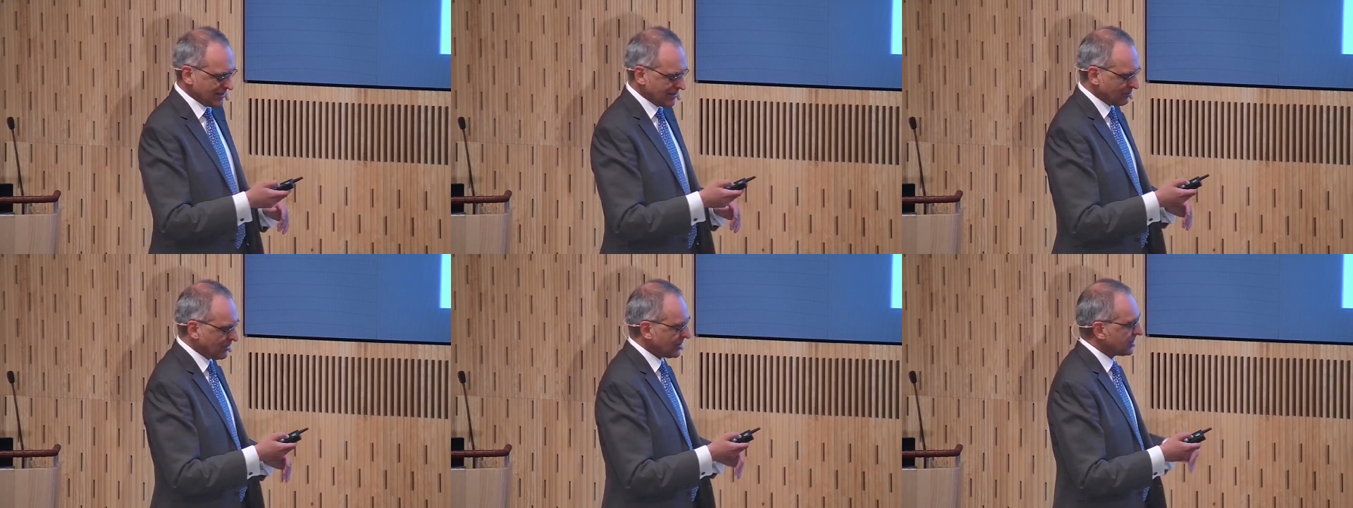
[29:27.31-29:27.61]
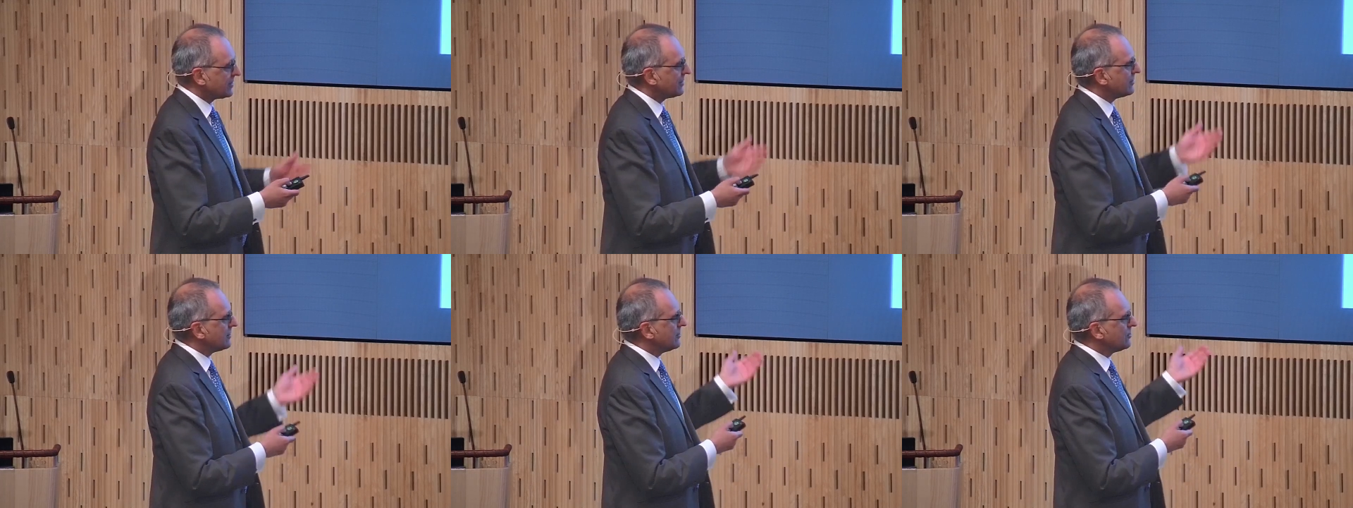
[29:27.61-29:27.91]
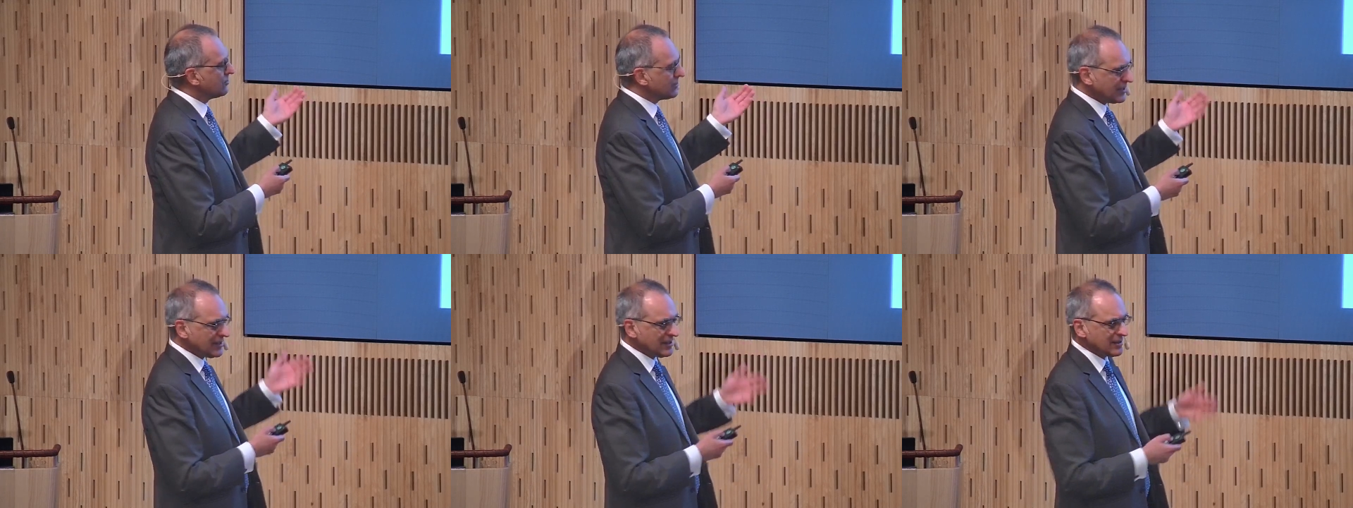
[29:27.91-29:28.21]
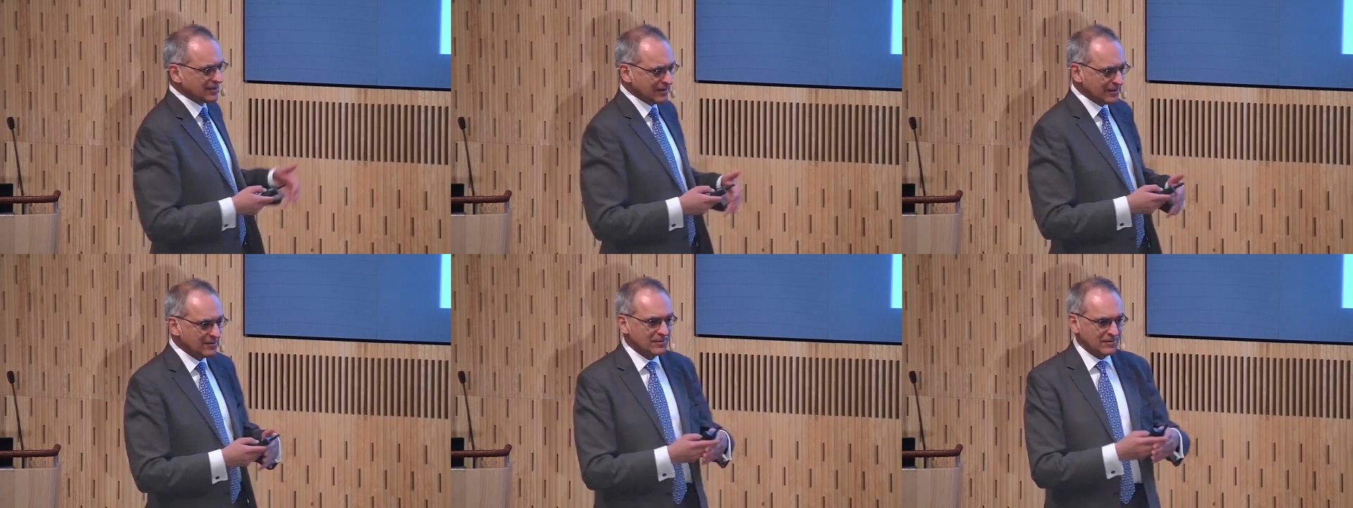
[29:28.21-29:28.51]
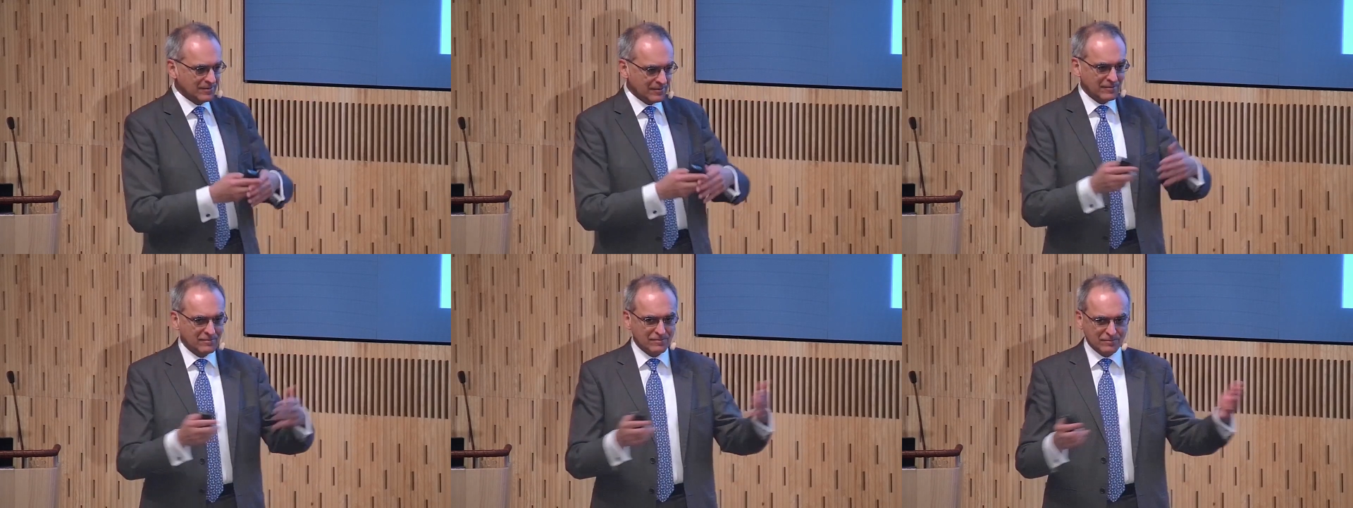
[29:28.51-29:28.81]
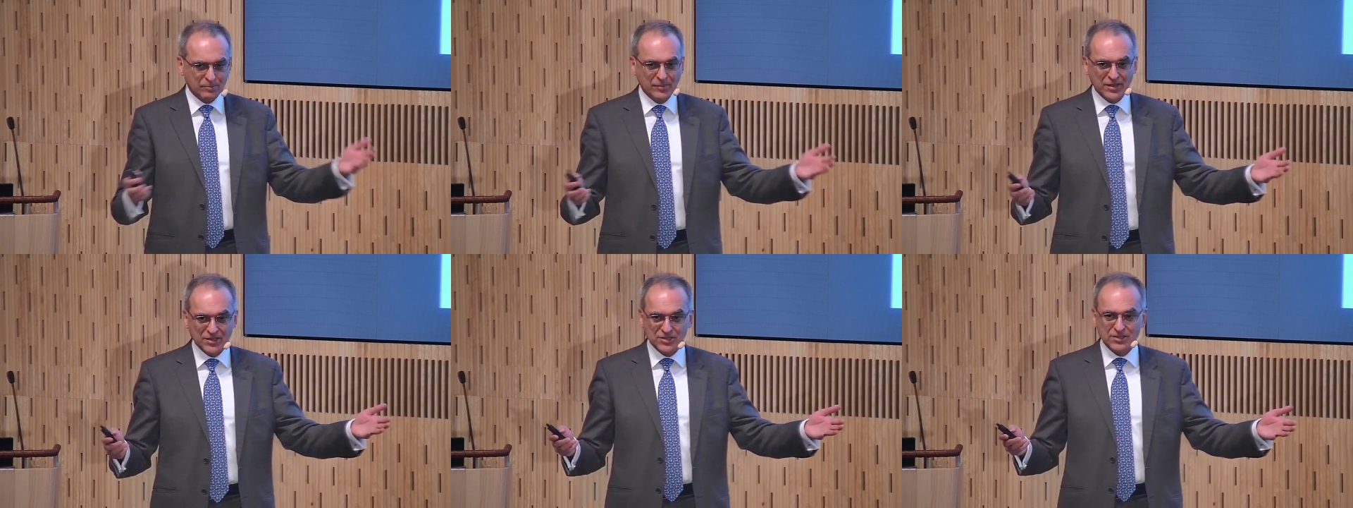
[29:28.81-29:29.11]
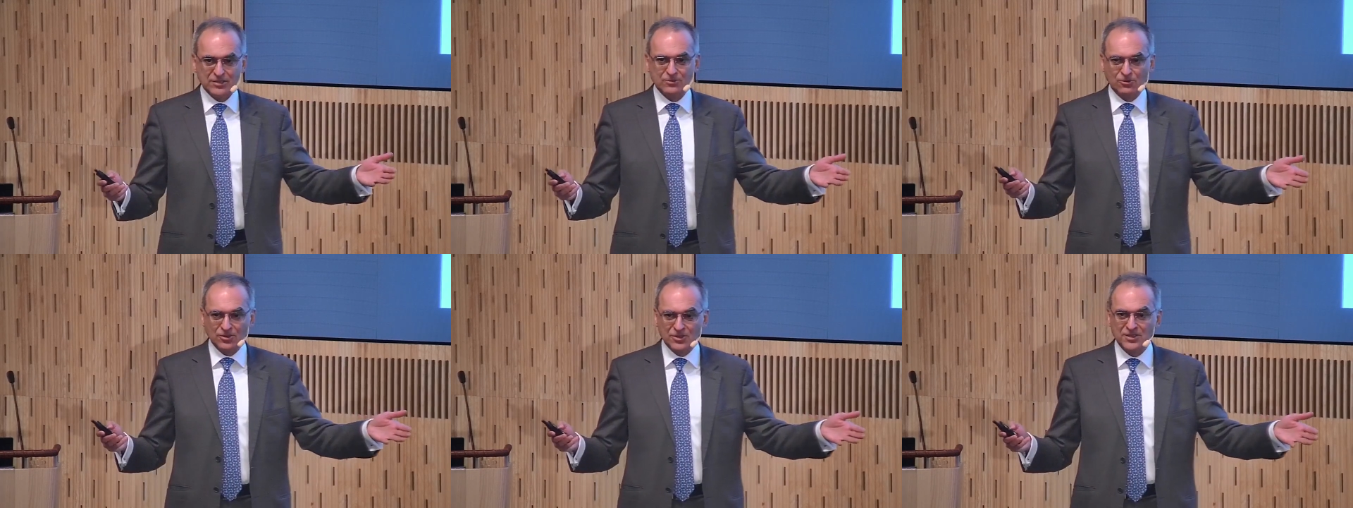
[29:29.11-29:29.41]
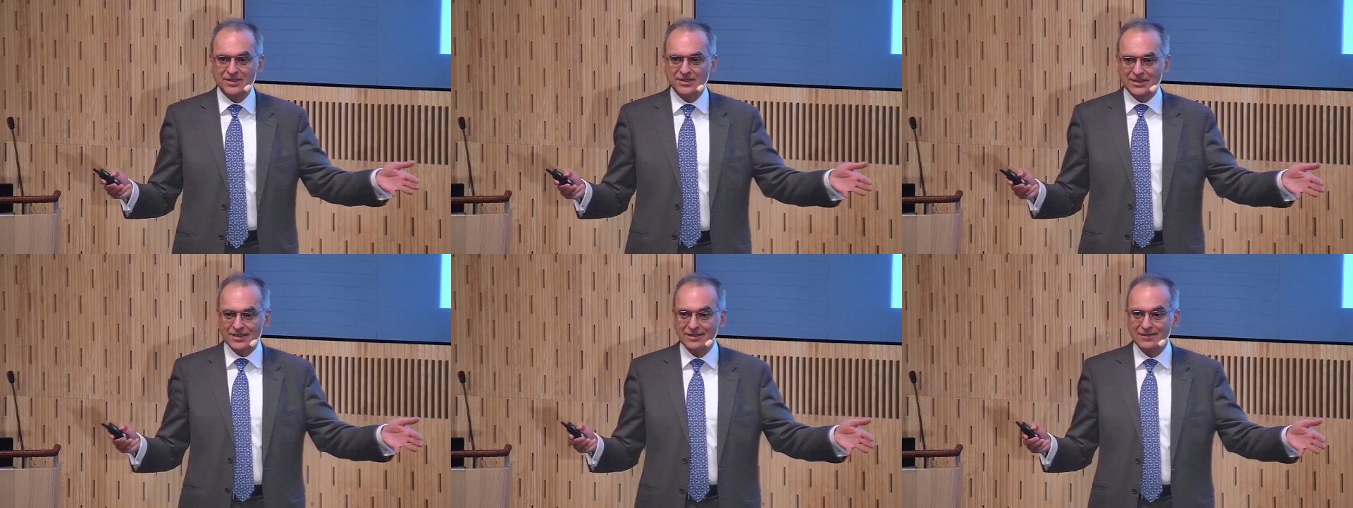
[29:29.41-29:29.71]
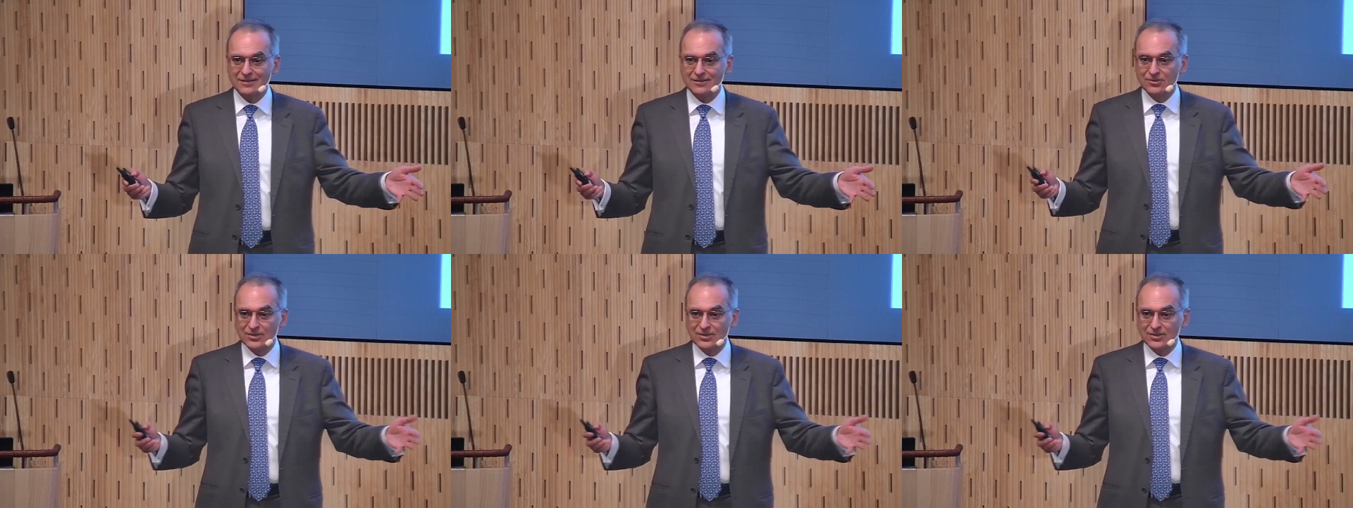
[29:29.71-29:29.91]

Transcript: But you can measure quantity,